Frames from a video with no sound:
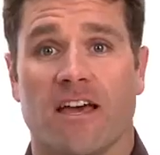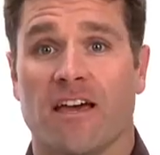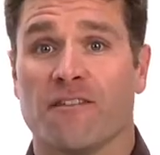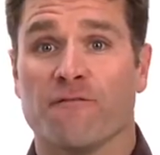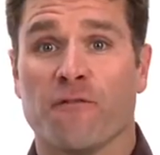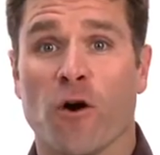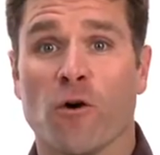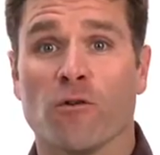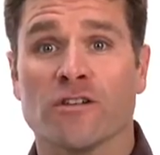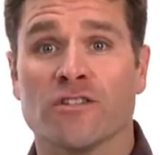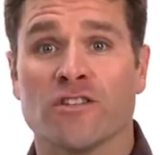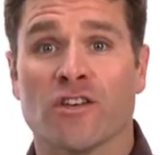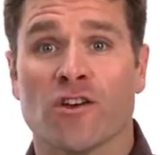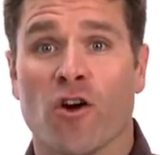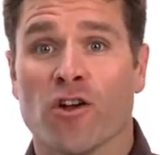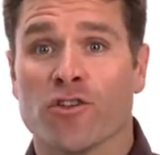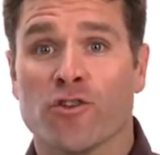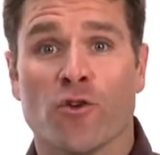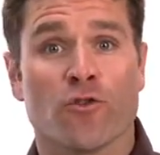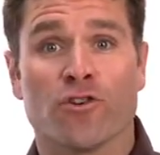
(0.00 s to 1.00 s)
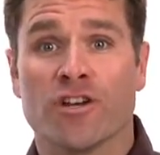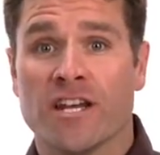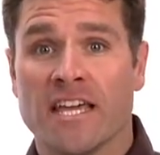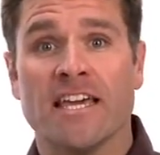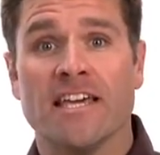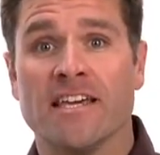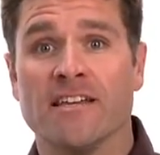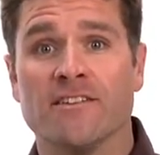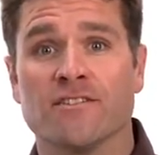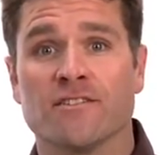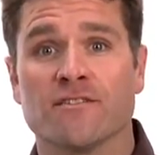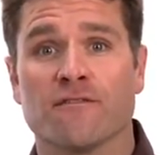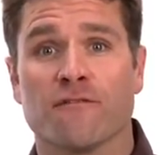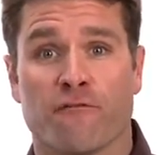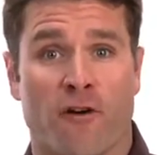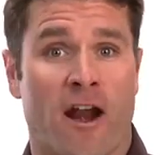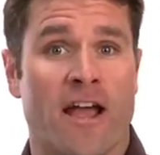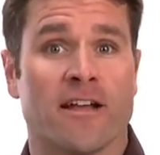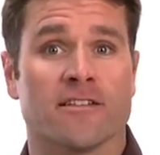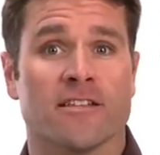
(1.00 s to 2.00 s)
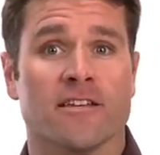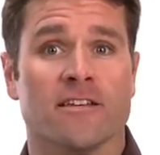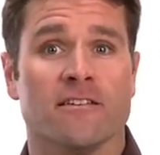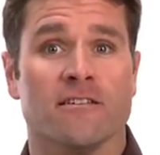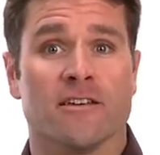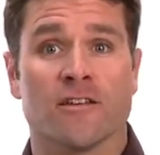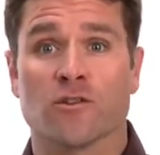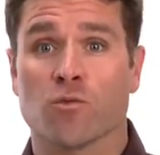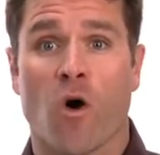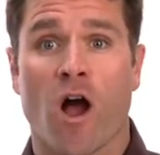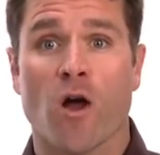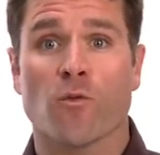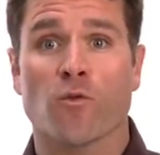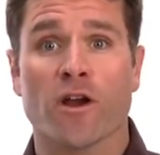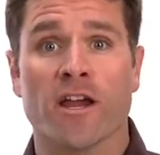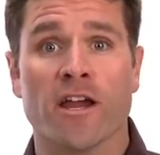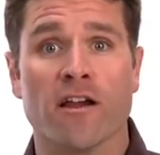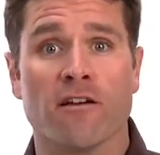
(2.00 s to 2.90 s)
And focusing on your needs, frankly, is why we're